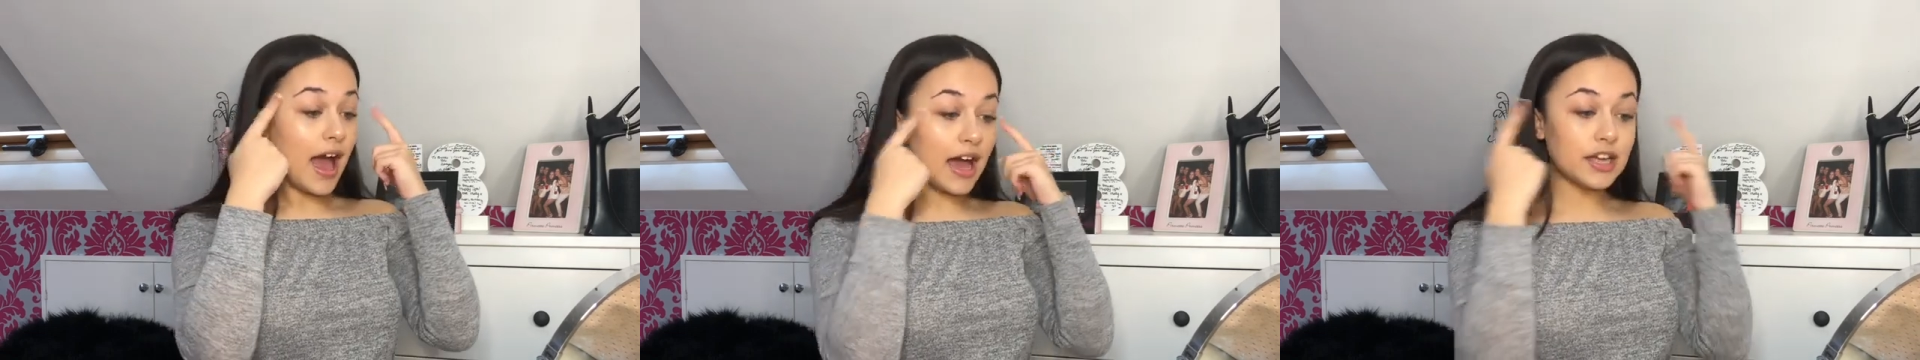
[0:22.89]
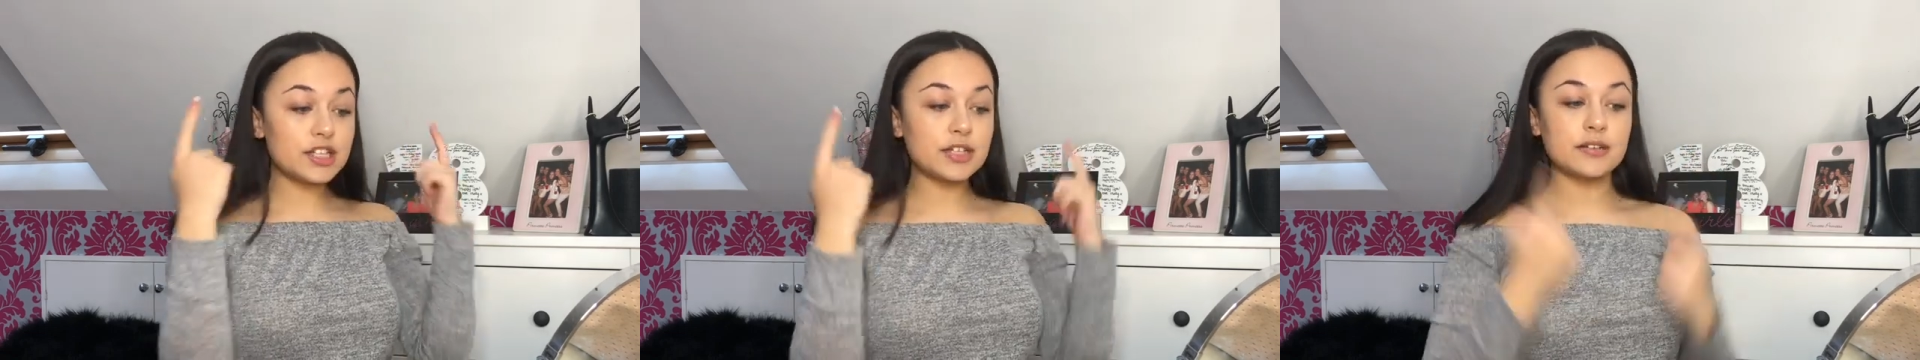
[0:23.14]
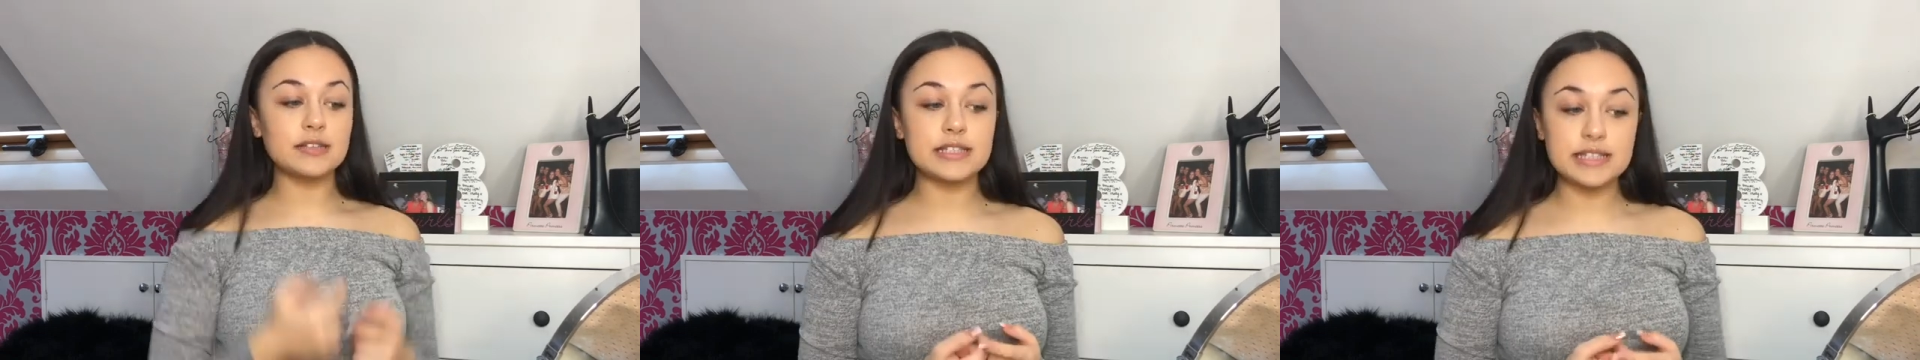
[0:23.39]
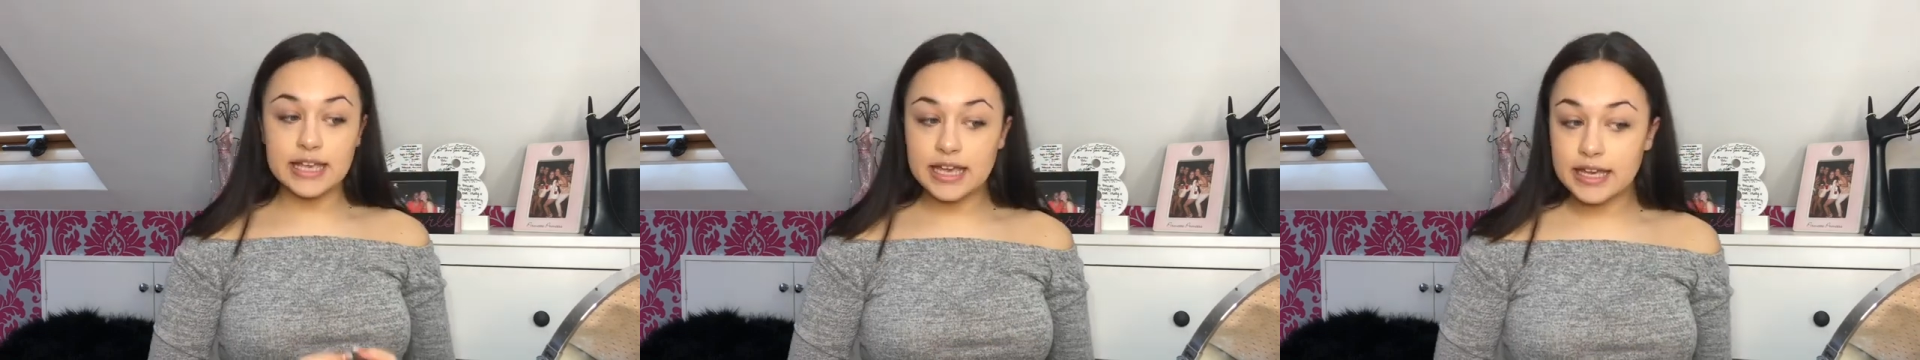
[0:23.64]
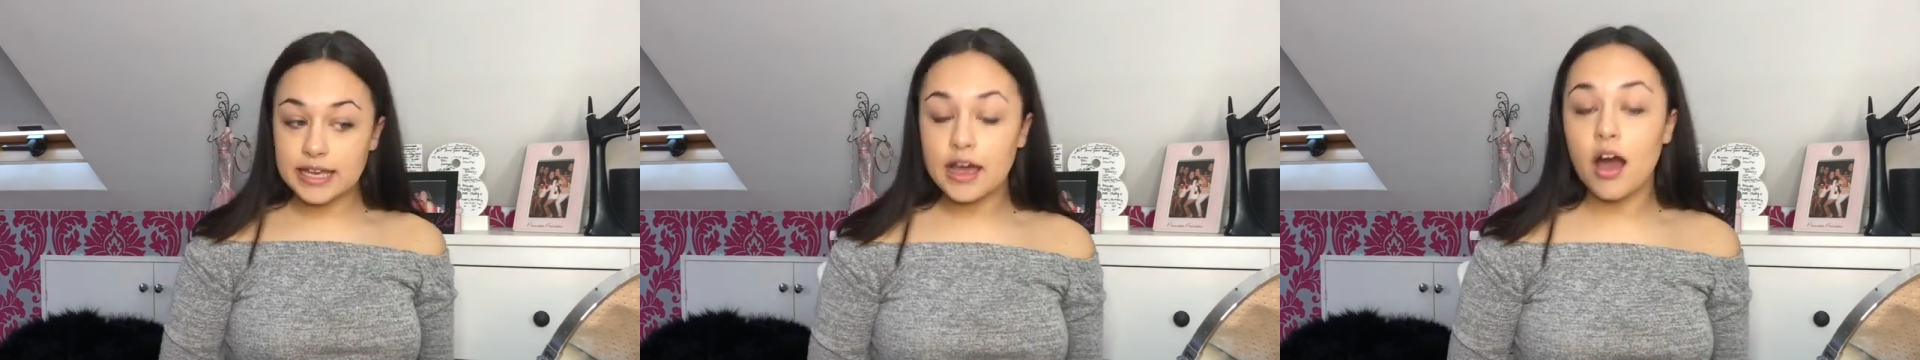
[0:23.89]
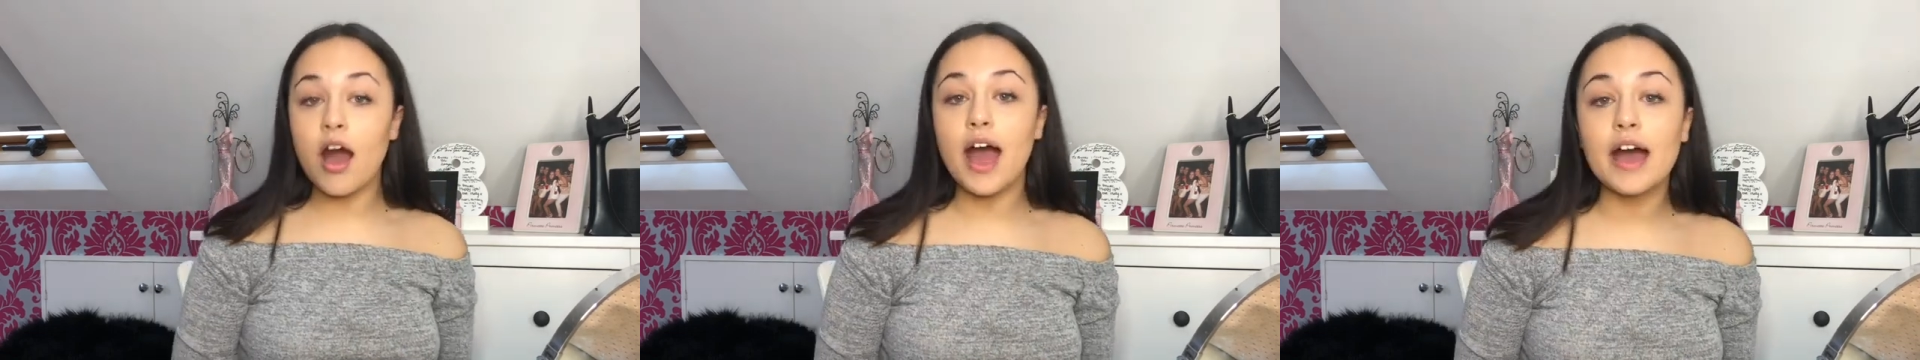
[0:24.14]
As you can see,
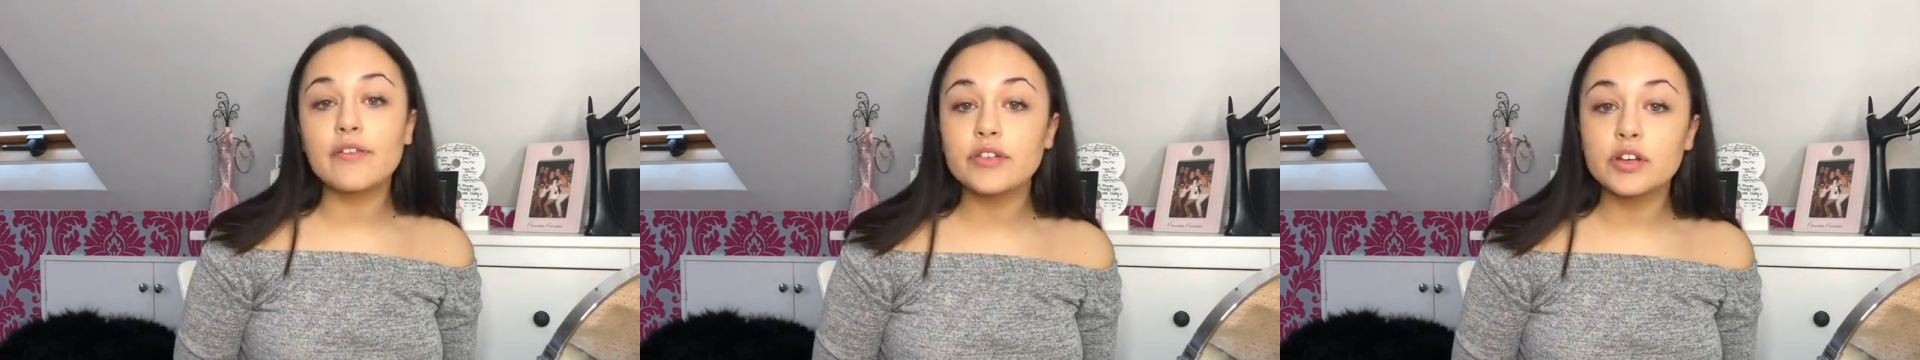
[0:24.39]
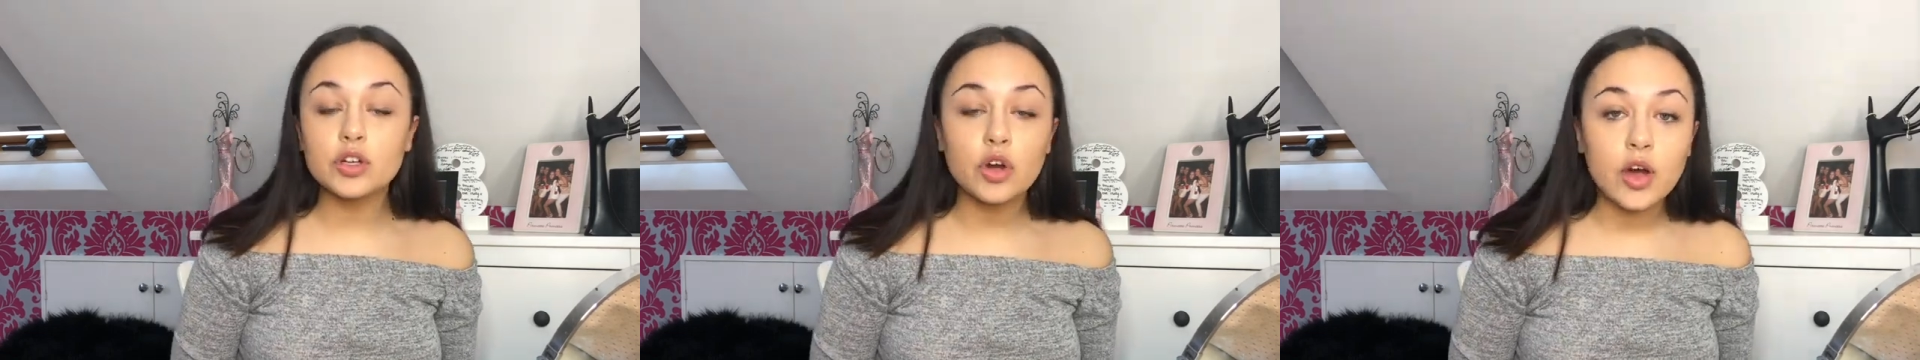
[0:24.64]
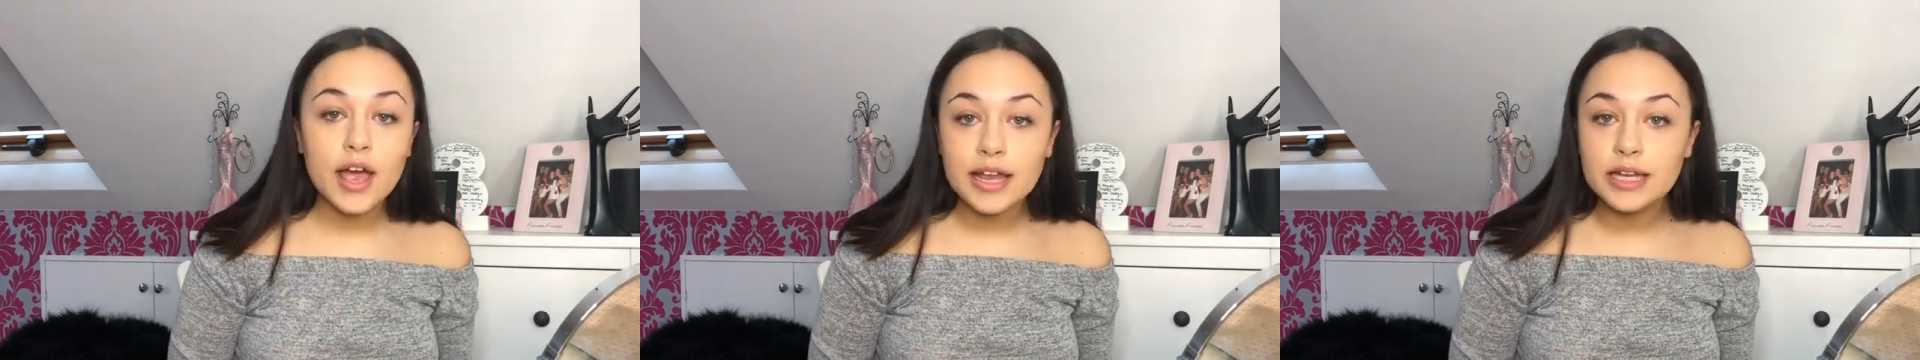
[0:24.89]
I haven't got